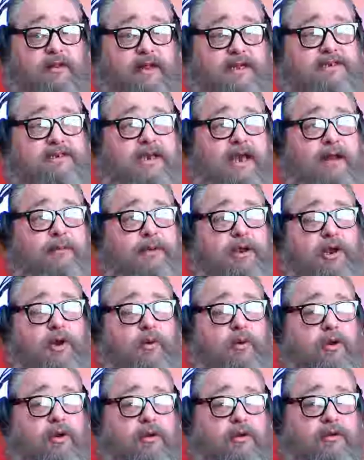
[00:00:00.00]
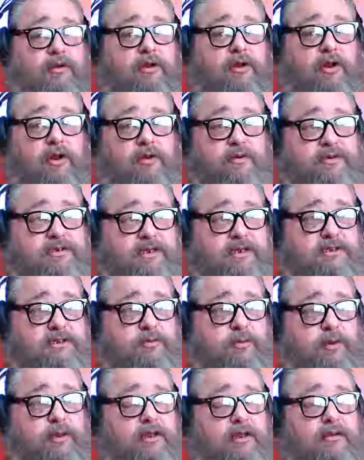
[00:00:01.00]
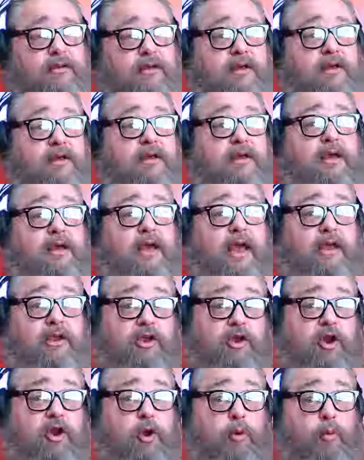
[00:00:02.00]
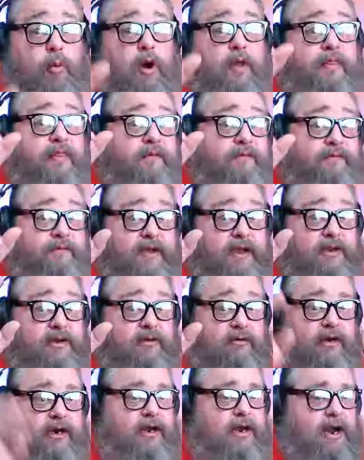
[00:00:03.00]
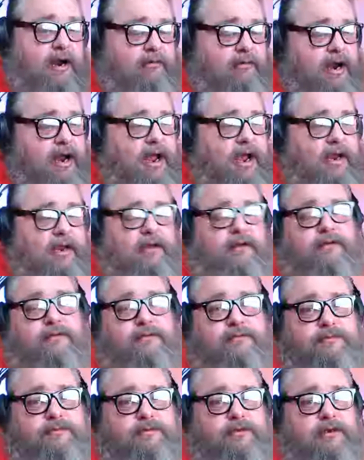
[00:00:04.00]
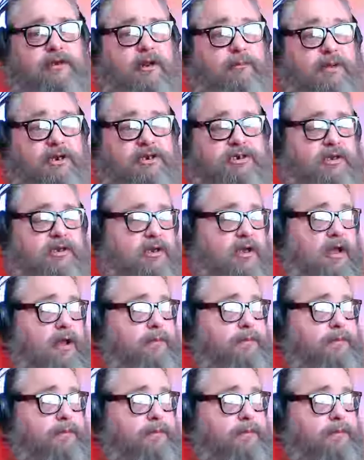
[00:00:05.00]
That's kind of been going on, you know, since we, you know, won the victory in Iraq. You know, mission accomplished.